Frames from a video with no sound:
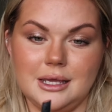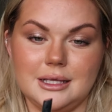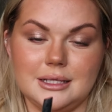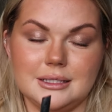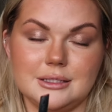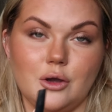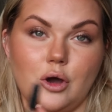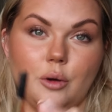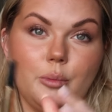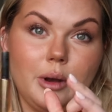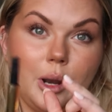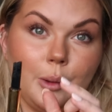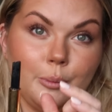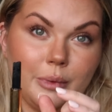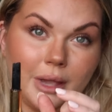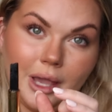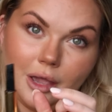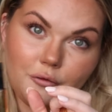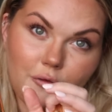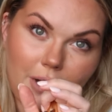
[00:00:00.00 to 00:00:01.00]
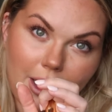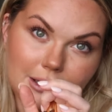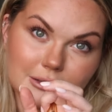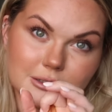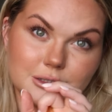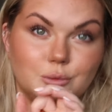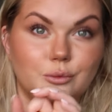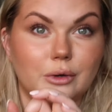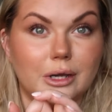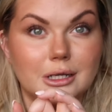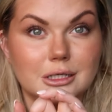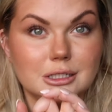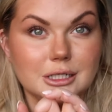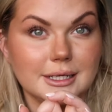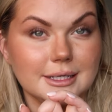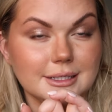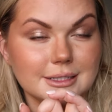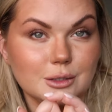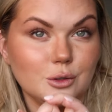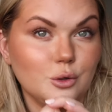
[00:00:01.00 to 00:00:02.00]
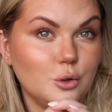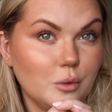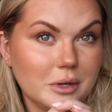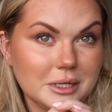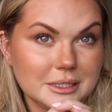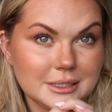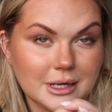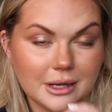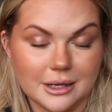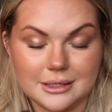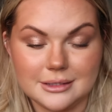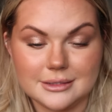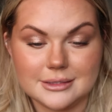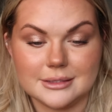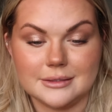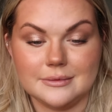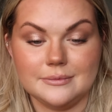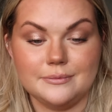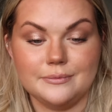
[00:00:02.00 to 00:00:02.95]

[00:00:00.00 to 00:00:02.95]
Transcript: it's got a plumping effect which is always nice.